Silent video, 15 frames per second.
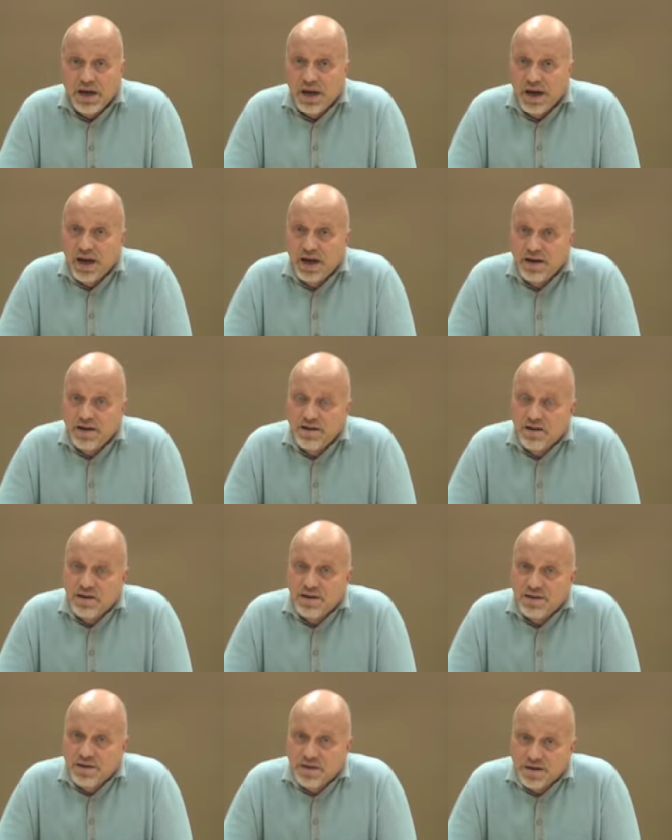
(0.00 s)
And
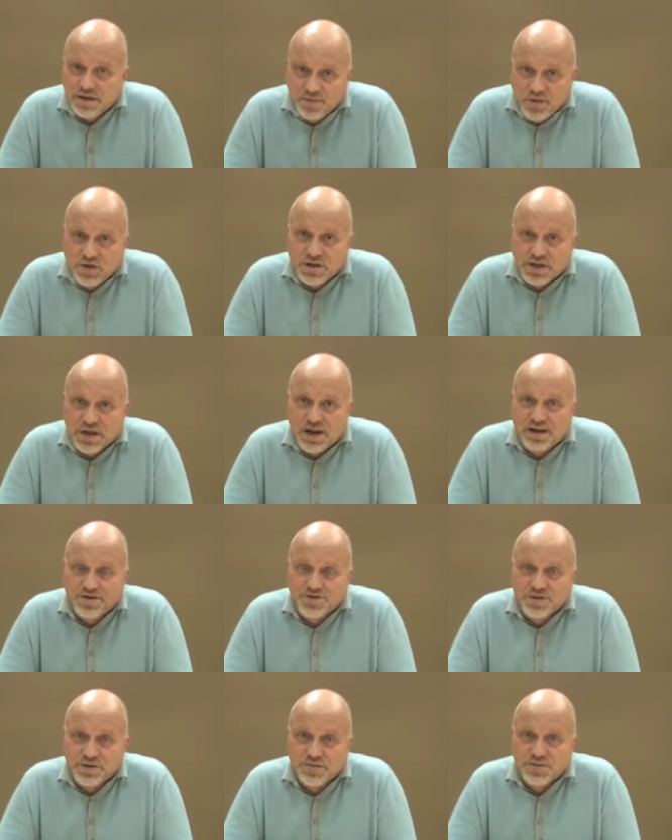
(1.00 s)
the
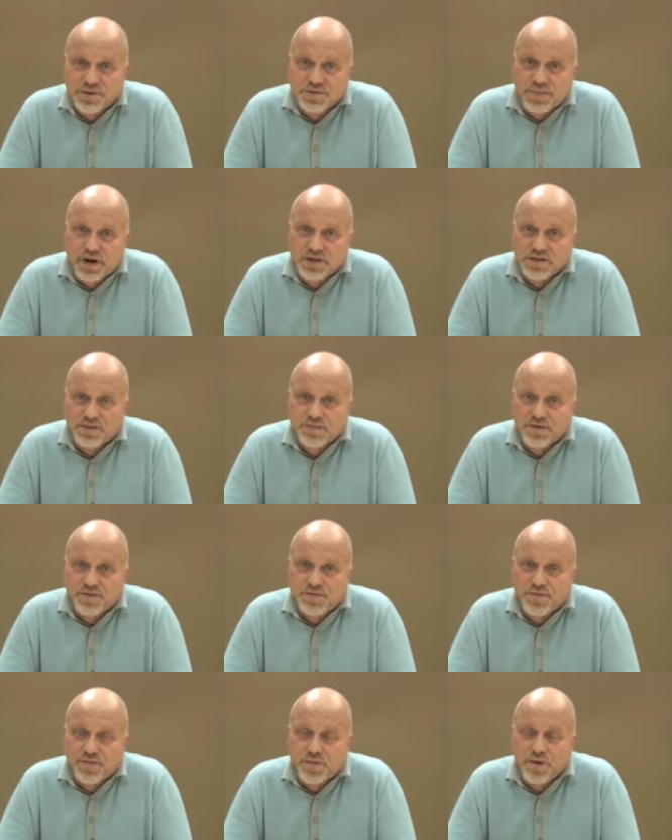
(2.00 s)
communicators who are responsible
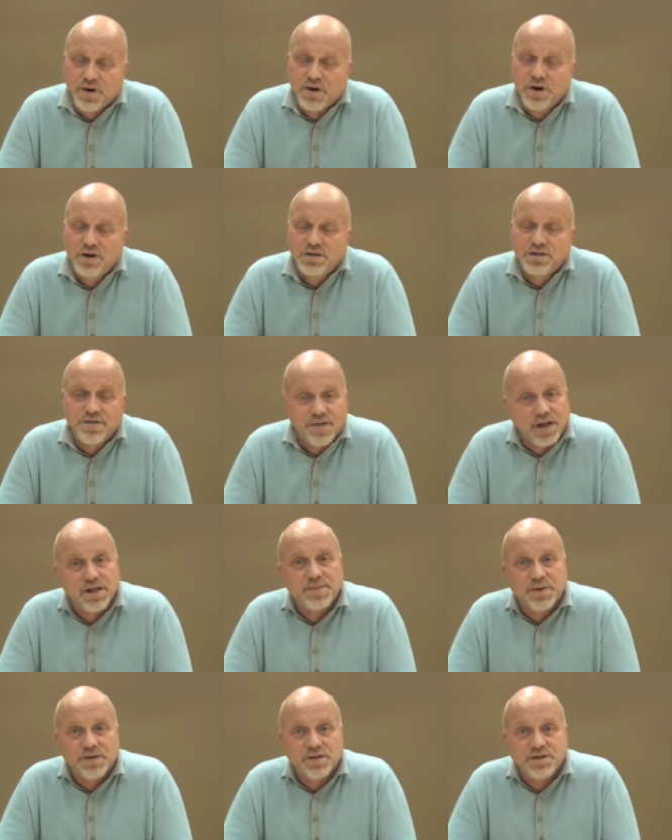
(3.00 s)
for
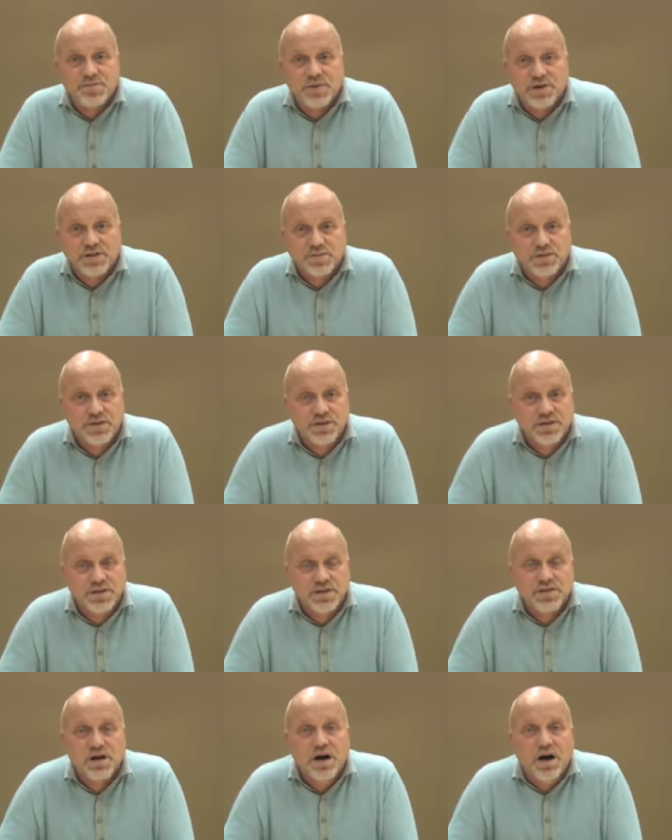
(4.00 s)
developing these press
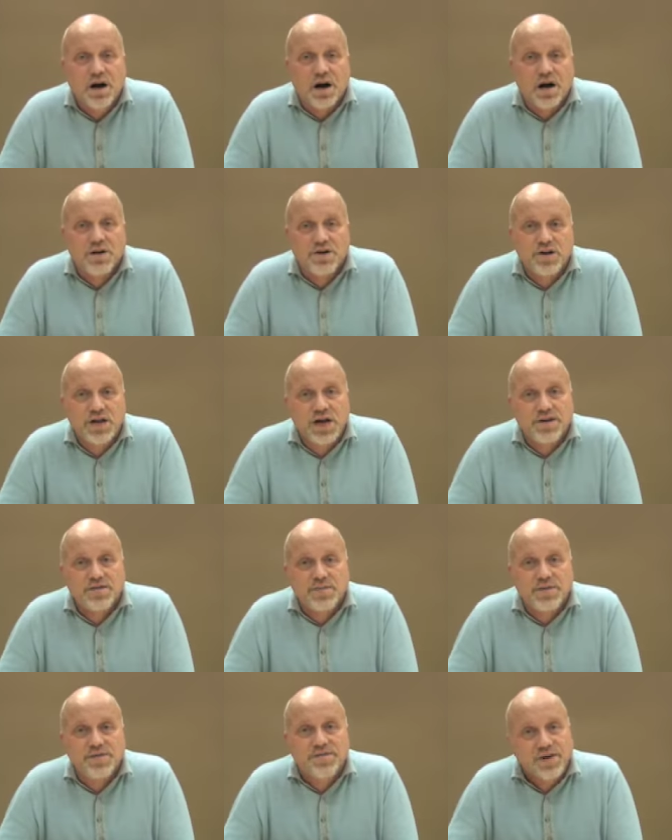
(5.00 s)
releases are going to have
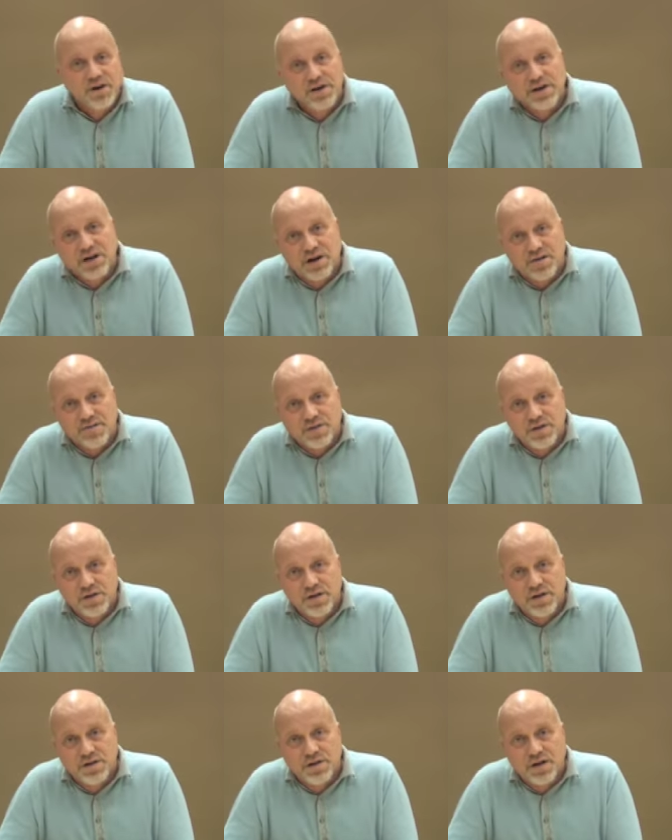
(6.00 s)
to be very careful
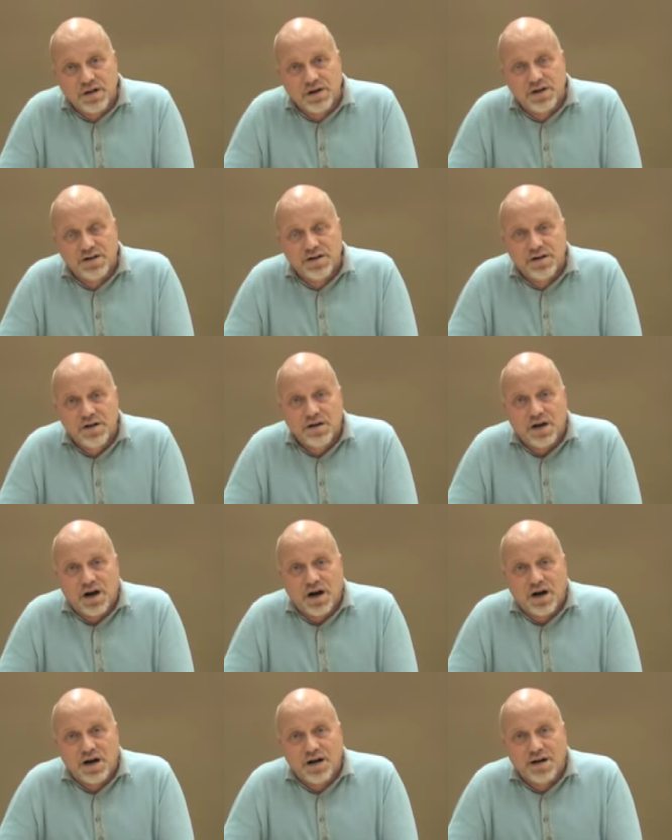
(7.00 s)
in their
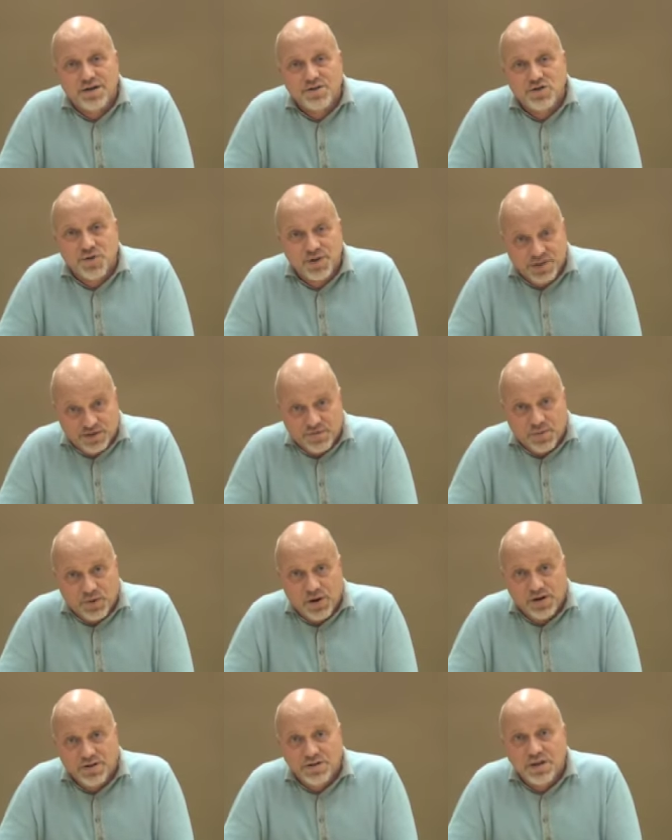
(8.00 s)
uh, choice of
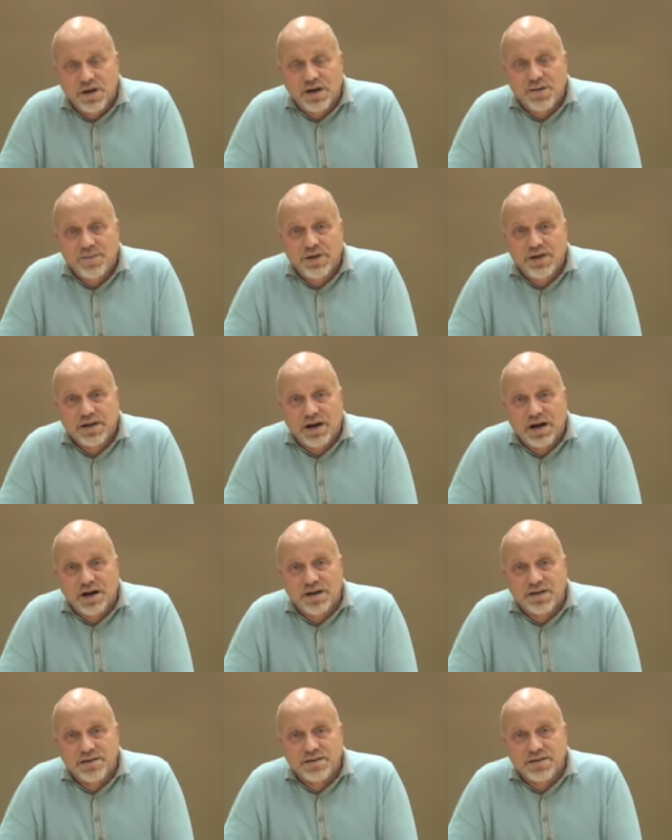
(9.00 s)
words
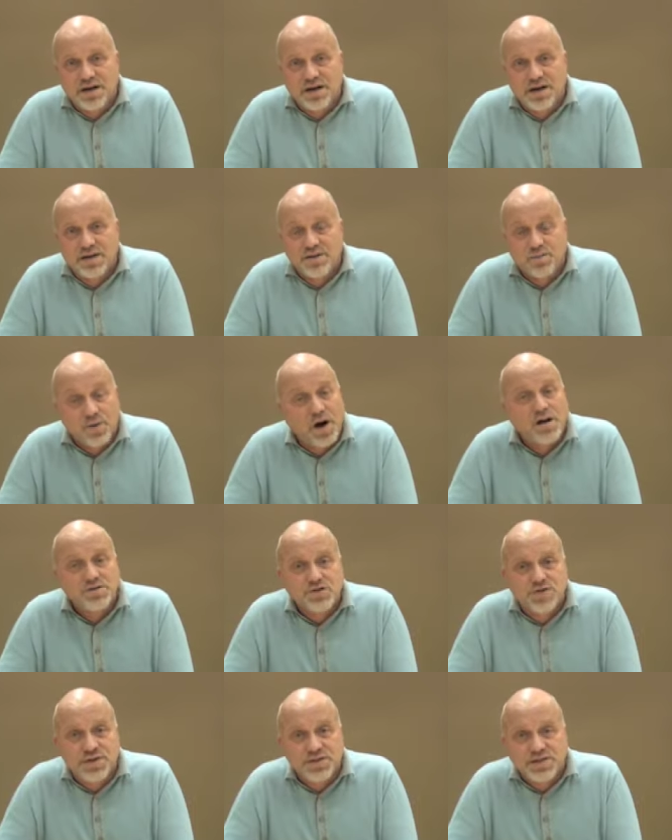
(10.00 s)
because uh, the wrong
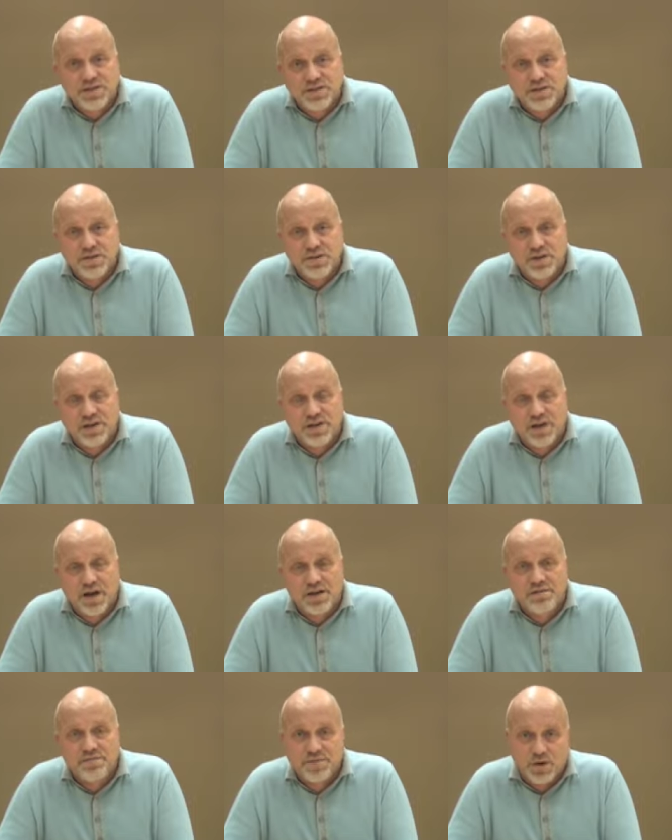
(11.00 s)
choice can certainly
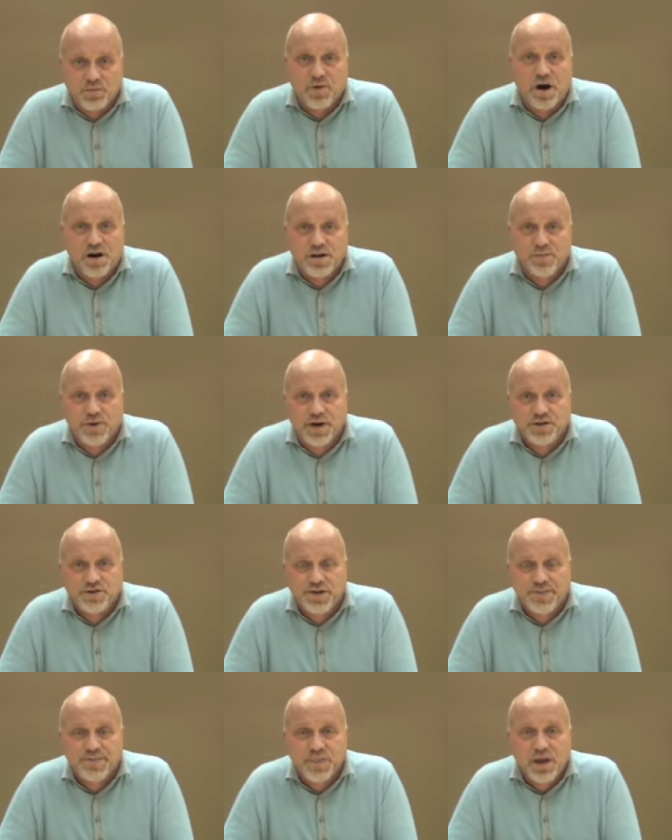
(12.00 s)
lend the wrong
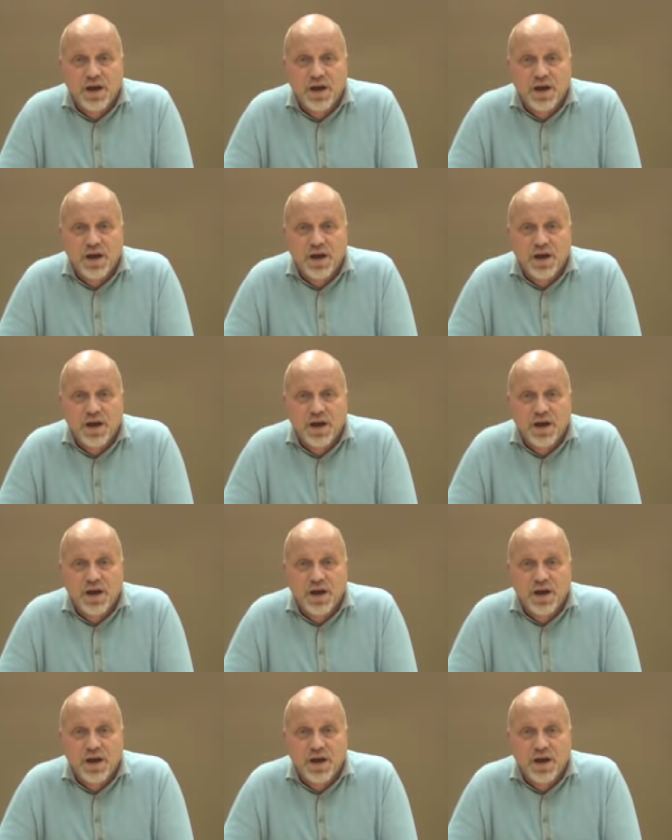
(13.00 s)
impression.